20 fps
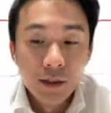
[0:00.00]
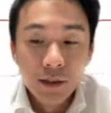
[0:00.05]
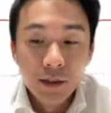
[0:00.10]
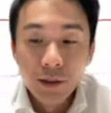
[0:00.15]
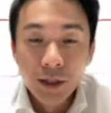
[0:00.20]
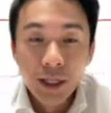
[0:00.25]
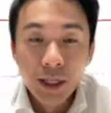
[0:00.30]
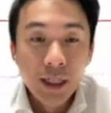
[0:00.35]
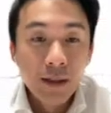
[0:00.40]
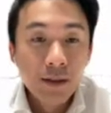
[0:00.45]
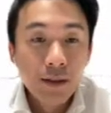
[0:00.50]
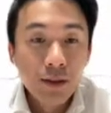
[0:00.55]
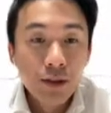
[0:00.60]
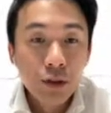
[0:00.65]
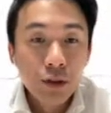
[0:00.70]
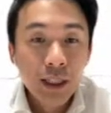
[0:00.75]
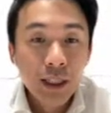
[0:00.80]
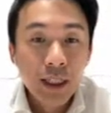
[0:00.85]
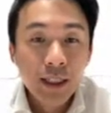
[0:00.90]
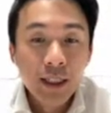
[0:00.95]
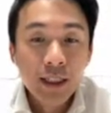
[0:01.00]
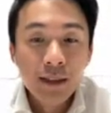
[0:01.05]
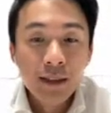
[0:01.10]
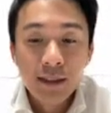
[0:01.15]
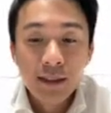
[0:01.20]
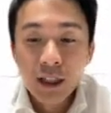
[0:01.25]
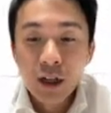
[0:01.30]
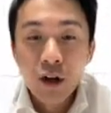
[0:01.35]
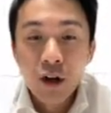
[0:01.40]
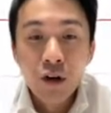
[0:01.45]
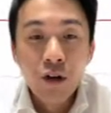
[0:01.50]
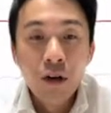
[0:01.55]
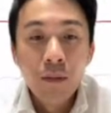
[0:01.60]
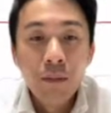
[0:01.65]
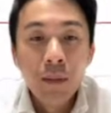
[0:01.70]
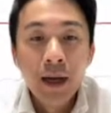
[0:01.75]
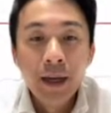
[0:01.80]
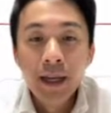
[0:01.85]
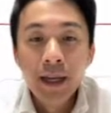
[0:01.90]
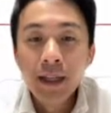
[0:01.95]
Okay, so that is the Hong Kong
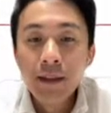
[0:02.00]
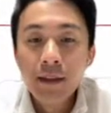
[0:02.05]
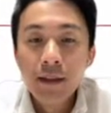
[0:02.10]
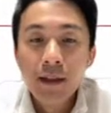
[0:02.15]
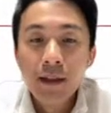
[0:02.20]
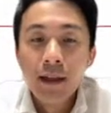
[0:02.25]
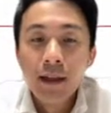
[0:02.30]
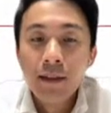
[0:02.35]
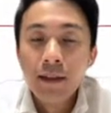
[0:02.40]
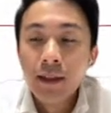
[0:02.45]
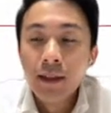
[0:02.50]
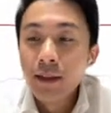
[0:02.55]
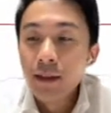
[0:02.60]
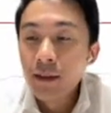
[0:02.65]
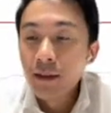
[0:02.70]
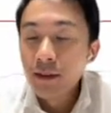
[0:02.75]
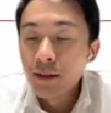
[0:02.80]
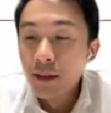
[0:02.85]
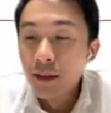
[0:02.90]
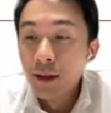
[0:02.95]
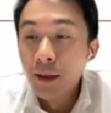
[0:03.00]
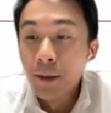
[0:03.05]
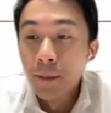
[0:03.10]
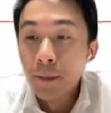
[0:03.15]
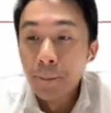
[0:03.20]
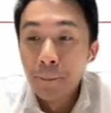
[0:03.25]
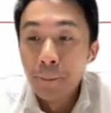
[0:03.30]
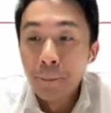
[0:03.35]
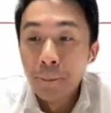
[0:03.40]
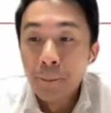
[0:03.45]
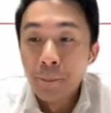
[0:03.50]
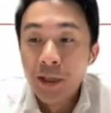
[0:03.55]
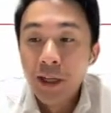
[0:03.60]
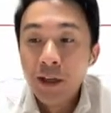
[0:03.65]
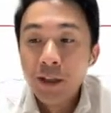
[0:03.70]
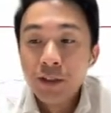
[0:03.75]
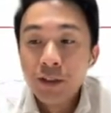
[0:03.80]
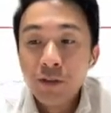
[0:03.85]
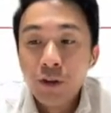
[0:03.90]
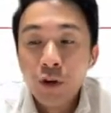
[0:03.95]
market. I think um,
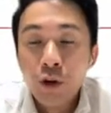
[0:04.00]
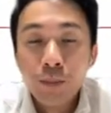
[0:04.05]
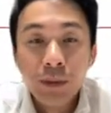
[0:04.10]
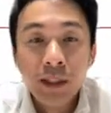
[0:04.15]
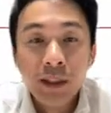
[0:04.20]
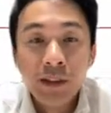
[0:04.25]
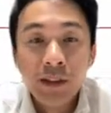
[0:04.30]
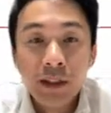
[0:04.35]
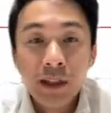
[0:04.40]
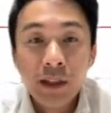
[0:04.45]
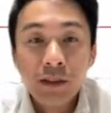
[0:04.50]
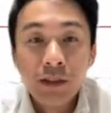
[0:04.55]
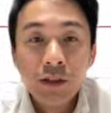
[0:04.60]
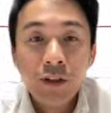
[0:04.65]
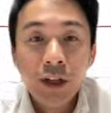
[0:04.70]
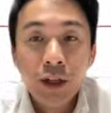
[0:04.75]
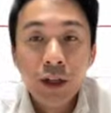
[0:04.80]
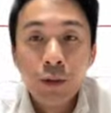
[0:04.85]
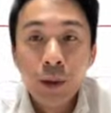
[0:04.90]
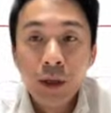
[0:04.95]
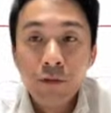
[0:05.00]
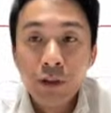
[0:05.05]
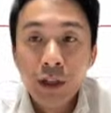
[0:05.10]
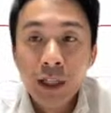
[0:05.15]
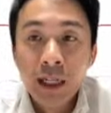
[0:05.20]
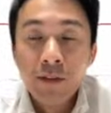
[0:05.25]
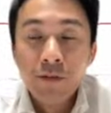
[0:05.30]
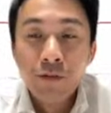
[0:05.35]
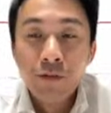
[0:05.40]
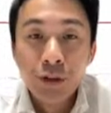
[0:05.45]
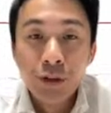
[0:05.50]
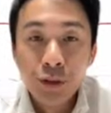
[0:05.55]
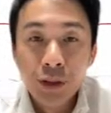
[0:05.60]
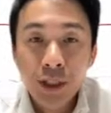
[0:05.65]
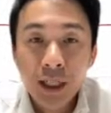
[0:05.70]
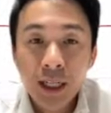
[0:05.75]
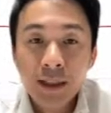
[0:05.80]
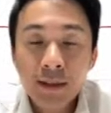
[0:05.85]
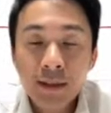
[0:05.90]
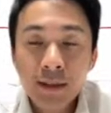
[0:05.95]
there's a hopefully that's a very quick recap for you
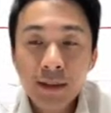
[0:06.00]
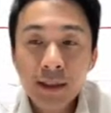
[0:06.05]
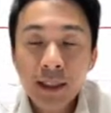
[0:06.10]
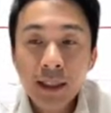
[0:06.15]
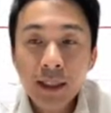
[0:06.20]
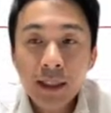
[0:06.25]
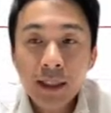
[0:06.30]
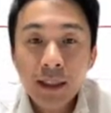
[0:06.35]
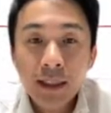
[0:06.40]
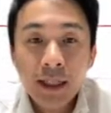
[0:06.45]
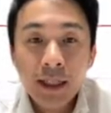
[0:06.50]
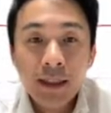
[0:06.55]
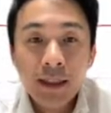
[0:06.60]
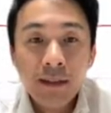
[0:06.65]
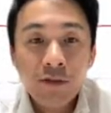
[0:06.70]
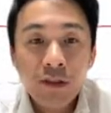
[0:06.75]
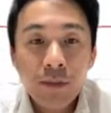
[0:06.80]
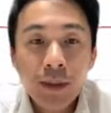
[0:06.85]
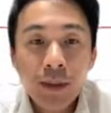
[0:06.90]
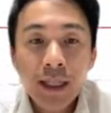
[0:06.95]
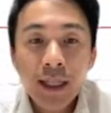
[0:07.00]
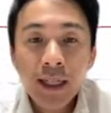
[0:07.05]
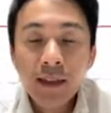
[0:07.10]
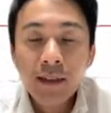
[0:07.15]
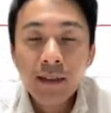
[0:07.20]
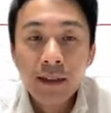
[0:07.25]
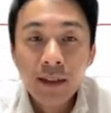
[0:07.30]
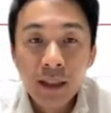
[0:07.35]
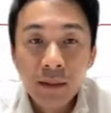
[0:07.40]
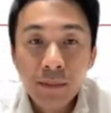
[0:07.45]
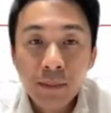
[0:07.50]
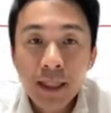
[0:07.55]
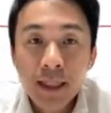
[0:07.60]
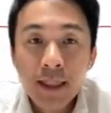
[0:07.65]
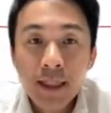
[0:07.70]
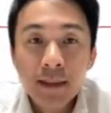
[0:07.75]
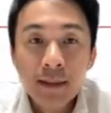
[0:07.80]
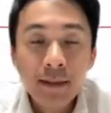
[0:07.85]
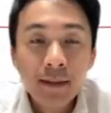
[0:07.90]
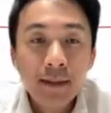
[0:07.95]
guys. In the remaining 30
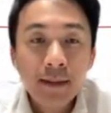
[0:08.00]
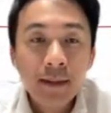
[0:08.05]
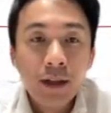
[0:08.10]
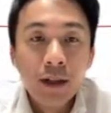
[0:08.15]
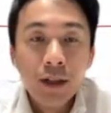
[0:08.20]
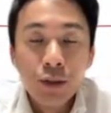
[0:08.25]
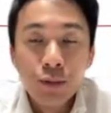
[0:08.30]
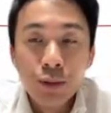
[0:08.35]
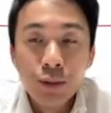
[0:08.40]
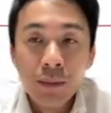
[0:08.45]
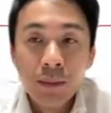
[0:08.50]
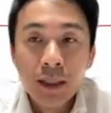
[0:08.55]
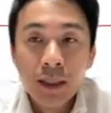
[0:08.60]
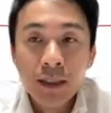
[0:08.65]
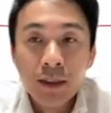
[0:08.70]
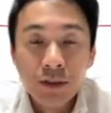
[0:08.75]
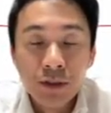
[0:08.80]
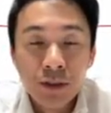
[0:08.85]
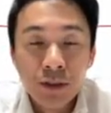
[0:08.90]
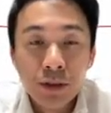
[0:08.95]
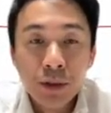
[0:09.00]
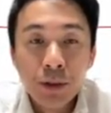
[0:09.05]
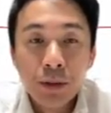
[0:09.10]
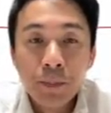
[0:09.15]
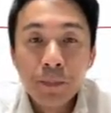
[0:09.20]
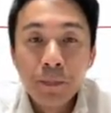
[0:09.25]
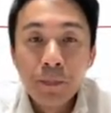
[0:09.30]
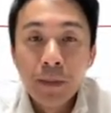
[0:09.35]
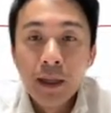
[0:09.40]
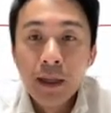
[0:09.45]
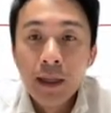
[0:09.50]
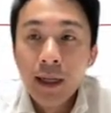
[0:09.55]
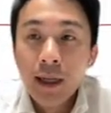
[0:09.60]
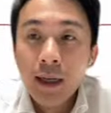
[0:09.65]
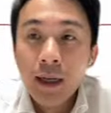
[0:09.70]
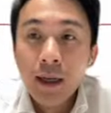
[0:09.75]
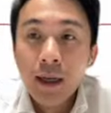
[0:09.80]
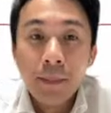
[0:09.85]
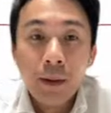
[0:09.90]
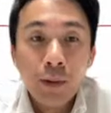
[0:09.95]
minutes or 20 minutes or so,
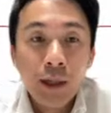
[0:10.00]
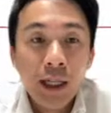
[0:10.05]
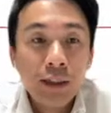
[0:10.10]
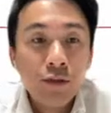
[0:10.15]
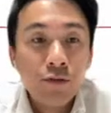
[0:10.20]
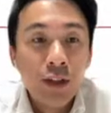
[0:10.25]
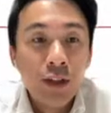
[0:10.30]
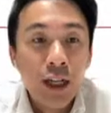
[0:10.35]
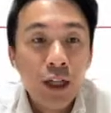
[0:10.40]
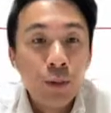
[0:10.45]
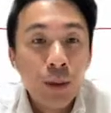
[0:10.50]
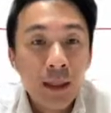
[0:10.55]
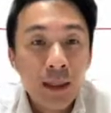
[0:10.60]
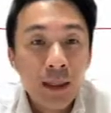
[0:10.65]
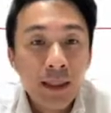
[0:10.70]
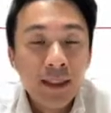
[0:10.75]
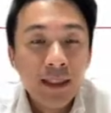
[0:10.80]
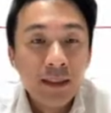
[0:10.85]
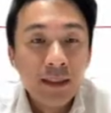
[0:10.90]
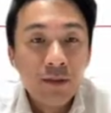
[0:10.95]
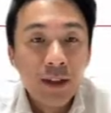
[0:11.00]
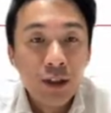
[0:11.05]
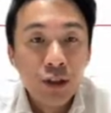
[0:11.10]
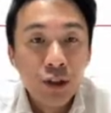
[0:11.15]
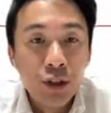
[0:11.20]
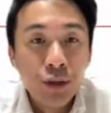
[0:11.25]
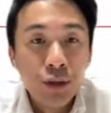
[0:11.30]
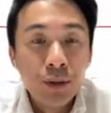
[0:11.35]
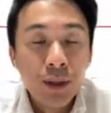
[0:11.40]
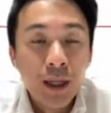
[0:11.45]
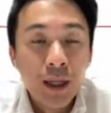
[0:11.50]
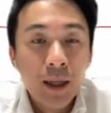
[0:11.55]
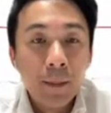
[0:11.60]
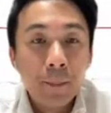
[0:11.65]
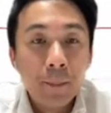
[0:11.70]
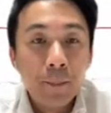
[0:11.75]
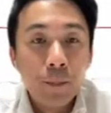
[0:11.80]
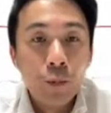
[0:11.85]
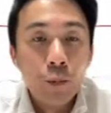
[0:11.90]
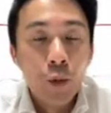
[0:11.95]
um, I would like to very quickly just run through
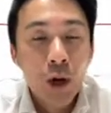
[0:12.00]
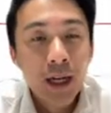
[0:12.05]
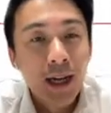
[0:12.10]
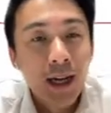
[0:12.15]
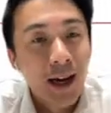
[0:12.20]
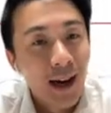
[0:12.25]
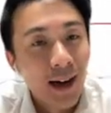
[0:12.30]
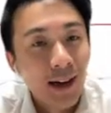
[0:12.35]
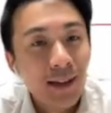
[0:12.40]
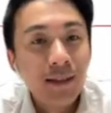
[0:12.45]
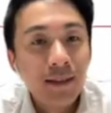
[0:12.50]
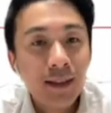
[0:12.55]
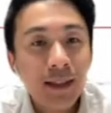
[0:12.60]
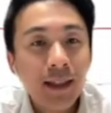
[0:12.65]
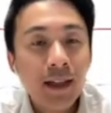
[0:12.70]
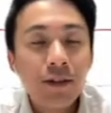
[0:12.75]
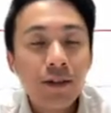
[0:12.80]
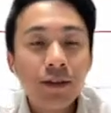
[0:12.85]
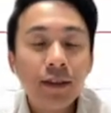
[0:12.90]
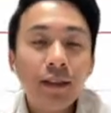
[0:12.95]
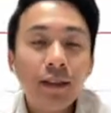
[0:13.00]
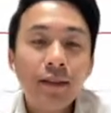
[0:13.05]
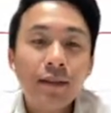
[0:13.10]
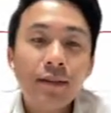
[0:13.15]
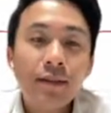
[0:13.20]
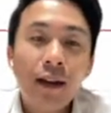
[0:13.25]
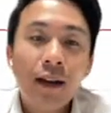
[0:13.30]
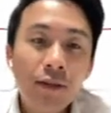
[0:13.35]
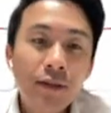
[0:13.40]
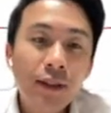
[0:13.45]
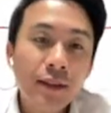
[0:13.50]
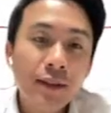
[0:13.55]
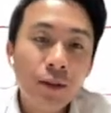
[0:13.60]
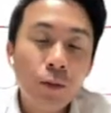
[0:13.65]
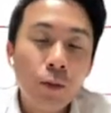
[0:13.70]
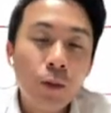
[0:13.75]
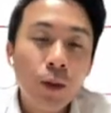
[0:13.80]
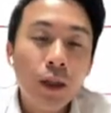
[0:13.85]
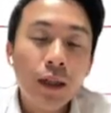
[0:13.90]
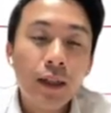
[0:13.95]
um, what are the DLCs, how does
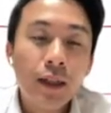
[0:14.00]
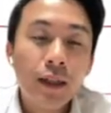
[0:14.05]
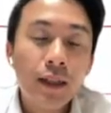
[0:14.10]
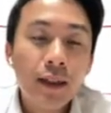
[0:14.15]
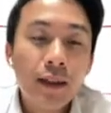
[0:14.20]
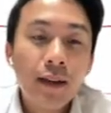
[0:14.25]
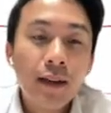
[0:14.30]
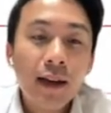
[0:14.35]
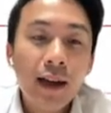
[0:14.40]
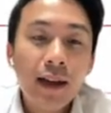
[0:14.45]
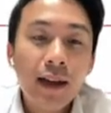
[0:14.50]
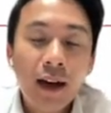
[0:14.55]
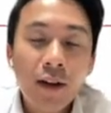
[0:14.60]
it work, and